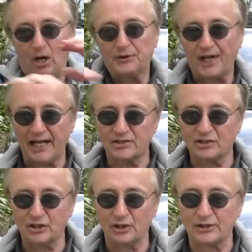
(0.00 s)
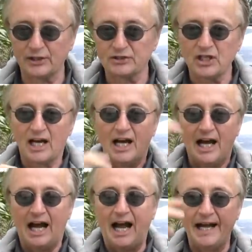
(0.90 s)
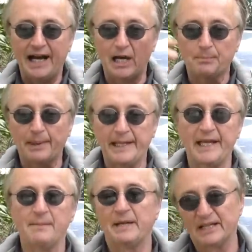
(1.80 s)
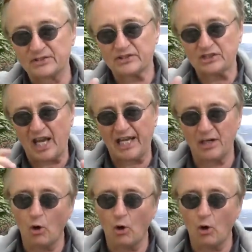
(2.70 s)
multi-cylinders, high RPM, and insane